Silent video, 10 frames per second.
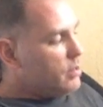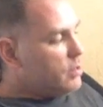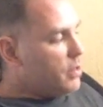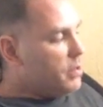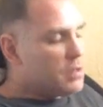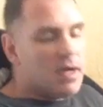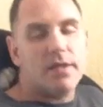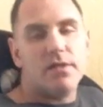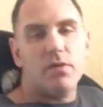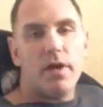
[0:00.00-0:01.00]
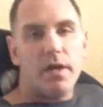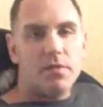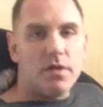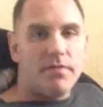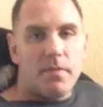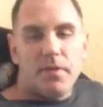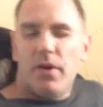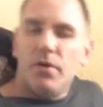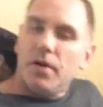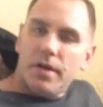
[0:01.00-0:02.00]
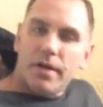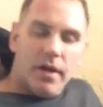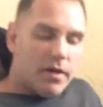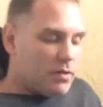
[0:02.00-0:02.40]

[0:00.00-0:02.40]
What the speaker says: So he was constantly winding himself up, and the owner didn't care.